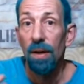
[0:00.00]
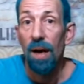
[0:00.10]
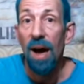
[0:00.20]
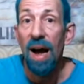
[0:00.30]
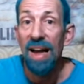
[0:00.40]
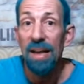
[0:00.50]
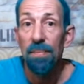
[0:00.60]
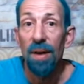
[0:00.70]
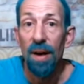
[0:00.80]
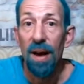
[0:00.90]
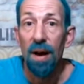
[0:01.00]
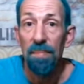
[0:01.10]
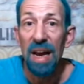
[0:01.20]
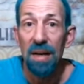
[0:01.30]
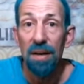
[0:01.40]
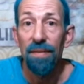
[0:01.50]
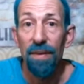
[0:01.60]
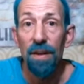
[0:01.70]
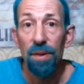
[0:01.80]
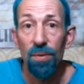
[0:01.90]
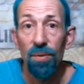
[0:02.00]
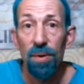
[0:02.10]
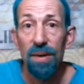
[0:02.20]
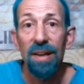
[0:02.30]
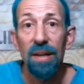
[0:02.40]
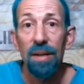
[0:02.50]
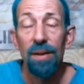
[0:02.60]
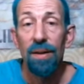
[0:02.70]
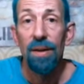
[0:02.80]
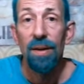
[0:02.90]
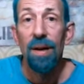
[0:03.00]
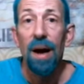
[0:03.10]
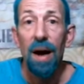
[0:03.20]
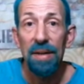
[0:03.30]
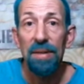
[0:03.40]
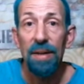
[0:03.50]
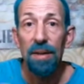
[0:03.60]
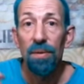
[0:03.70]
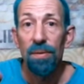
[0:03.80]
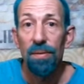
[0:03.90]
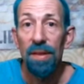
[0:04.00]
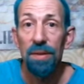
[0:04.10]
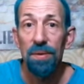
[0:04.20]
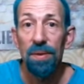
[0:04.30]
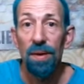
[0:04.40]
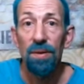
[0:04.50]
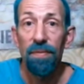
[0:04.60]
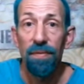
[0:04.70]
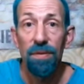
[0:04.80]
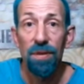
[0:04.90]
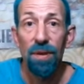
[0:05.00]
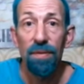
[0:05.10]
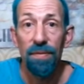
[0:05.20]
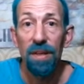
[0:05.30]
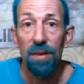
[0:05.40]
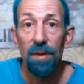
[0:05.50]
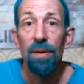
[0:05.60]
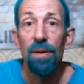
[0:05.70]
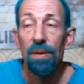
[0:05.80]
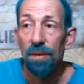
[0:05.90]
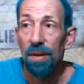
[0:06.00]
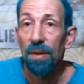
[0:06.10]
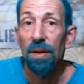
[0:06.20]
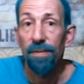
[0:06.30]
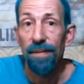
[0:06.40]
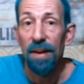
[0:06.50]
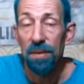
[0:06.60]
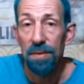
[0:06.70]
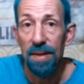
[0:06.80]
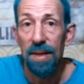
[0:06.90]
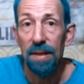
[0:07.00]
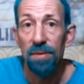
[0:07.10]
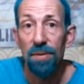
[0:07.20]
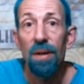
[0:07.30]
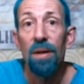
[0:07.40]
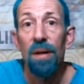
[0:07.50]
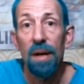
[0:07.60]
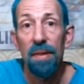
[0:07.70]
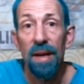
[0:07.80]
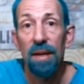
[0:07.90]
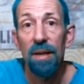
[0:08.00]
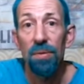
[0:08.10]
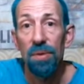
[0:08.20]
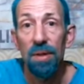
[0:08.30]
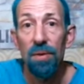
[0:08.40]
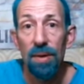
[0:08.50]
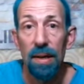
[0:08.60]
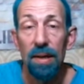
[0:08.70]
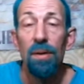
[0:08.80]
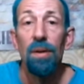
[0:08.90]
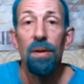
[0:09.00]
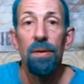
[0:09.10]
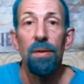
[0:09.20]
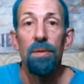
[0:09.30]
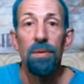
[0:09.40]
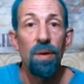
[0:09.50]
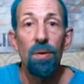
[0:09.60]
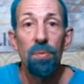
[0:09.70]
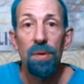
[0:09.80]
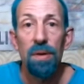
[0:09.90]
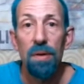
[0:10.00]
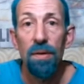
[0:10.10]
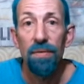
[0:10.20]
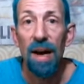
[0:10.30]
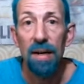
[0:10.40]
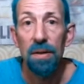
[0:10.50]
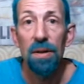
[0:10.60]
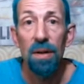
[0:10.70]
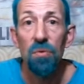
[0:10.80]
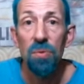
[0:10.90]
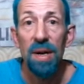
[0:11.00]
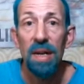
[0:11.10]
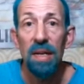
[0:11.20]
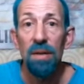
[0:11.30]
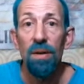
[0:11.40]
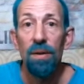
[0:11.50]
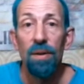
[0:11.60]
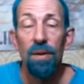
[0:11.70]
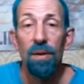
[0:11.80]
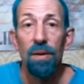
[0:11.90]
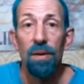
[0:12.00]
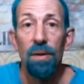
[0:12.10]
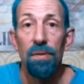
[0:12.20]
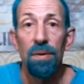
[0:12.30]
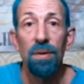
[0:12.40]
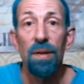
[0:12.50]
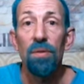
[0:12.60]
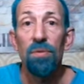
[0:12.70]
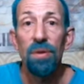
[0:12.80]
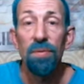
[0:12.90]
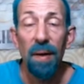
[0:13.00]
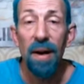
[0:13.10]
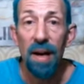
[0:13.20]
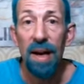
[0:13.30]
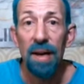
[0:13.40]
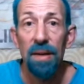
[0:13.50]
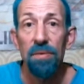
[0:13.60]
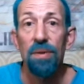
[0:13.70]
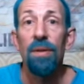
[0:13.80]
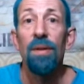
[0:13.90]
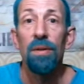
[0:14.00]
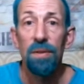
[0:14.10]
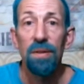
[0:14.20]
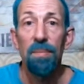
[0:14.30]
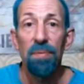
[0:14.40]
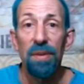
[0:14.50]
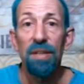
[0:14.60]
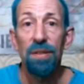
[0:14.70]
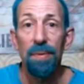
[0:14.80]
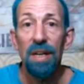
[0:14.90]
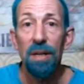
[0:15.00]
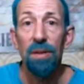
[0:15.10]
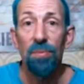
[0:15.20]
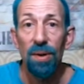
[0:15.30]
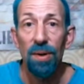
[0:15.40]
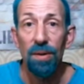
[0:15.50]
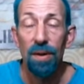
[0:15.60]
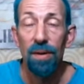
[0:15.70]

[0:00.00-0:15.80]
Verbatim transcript: I am a man of authority. I tell this ser servant to go fetch this, and they go do it. So you've got no need to go to my house. Simply speak the word.